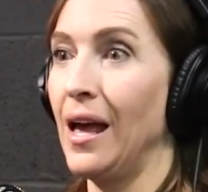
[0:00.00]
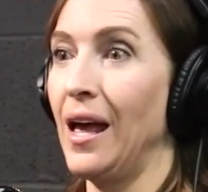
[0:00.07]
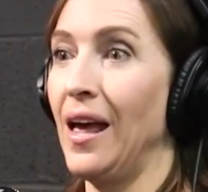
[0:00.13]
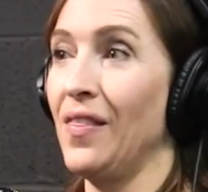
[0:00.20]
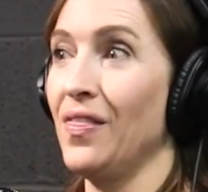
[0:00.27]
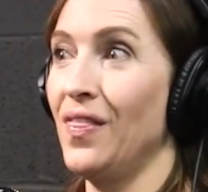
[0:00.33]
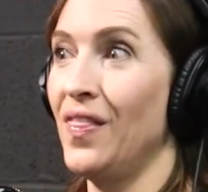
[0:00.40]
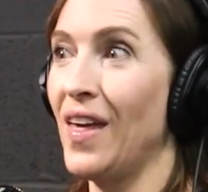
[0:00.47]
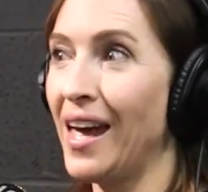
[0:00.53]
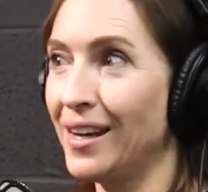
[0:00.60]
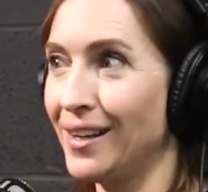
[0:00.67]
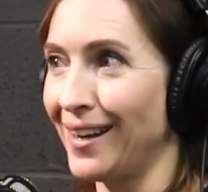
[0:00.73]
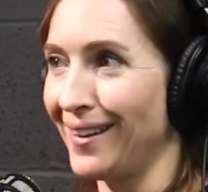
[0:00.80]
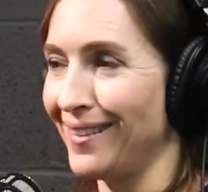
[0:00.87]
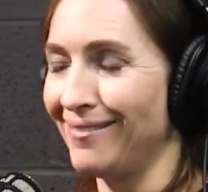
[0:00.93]
And
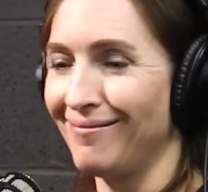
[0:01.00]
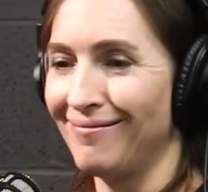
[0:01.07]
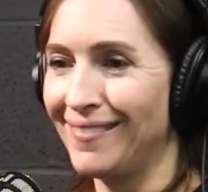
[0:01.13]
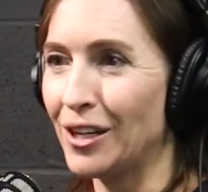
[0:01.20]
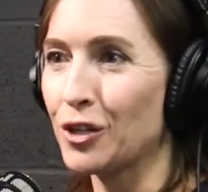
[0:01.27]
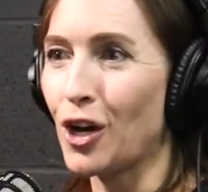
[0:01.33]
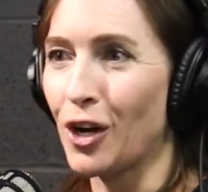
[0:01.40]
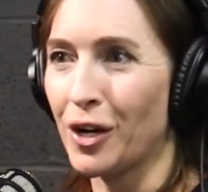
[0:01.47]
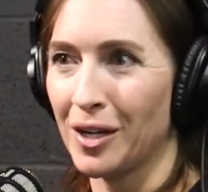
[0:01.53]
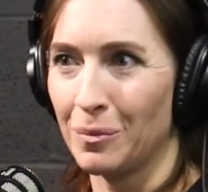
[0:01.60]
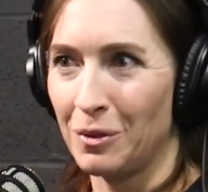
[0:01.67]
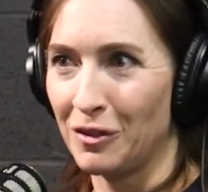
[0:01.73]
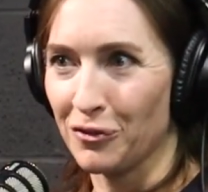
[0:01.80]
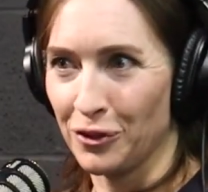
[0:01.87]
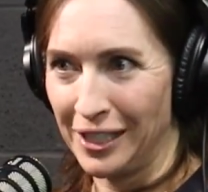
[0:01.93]
then they're not going to be
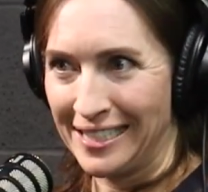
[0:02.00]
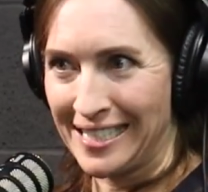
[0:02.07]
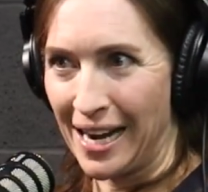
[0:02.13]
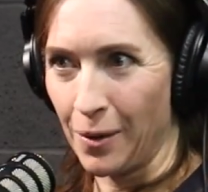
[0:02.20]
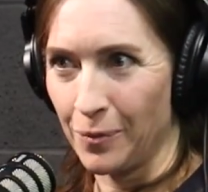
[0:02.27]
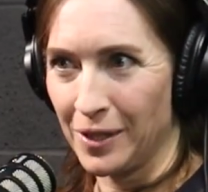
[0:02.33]
freaked out